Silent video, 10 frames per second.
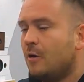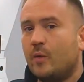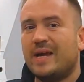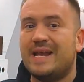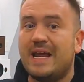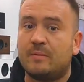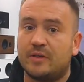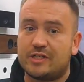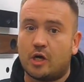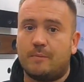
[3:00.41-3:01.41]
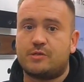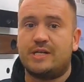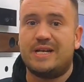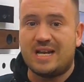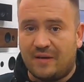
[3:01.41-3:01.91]
We enable this
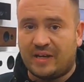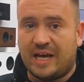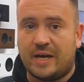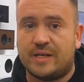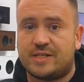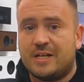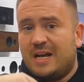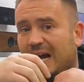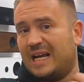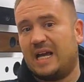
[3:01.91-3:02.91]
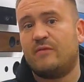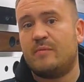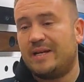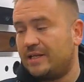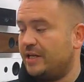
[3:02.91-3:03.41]
option in navigators and give
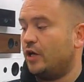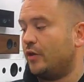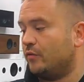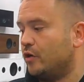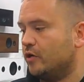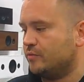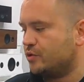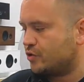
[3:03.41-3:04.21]
them it in all the rooms,